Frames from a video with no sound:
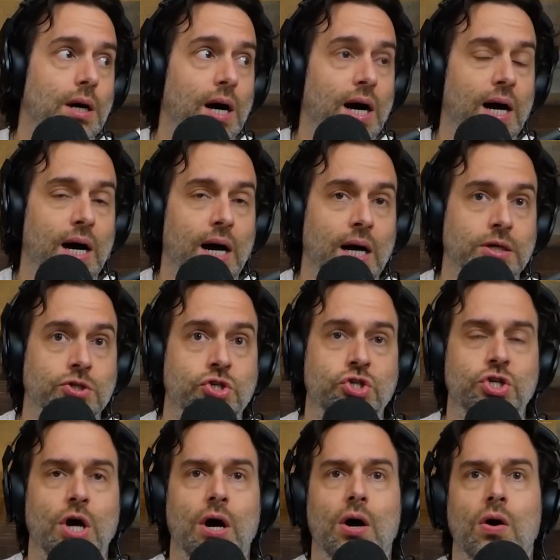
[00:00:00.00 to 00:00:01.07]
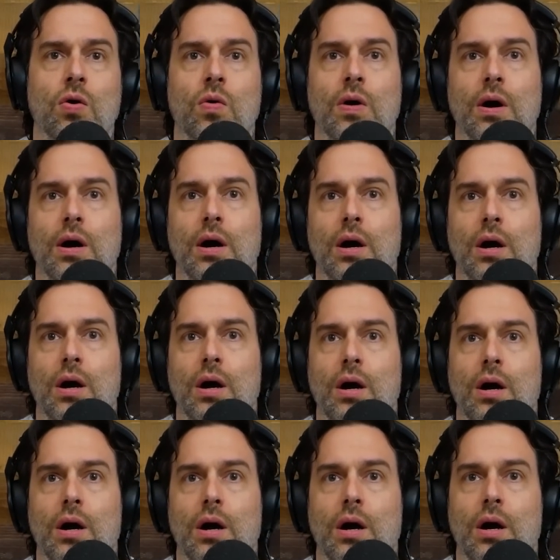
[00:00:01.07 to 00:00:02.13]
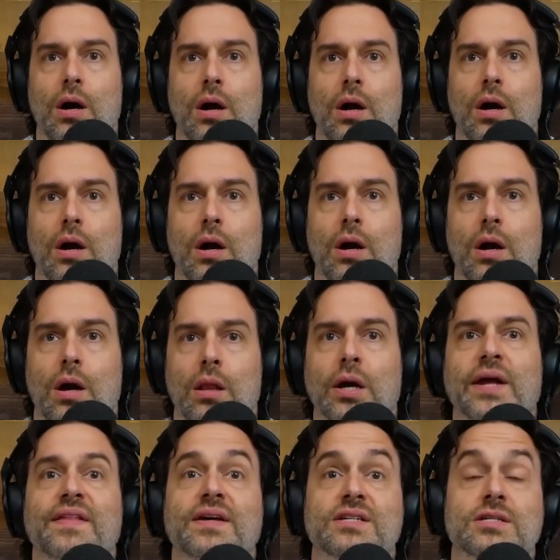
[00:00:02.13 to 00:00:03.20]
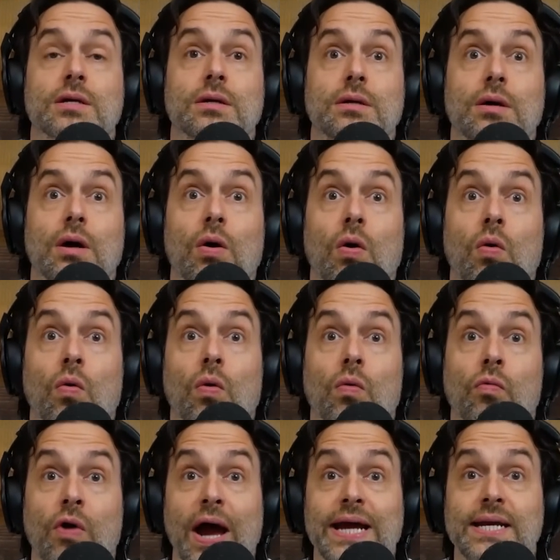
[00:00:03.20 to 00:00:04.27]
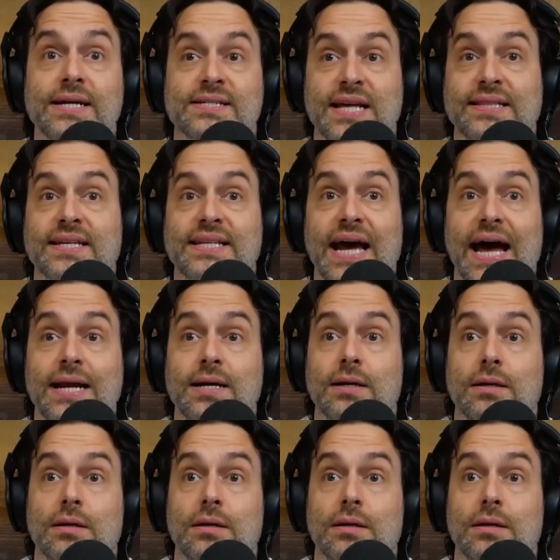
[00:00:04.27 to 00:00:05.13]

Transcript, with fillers: So, look at this. Right? Is that the dad?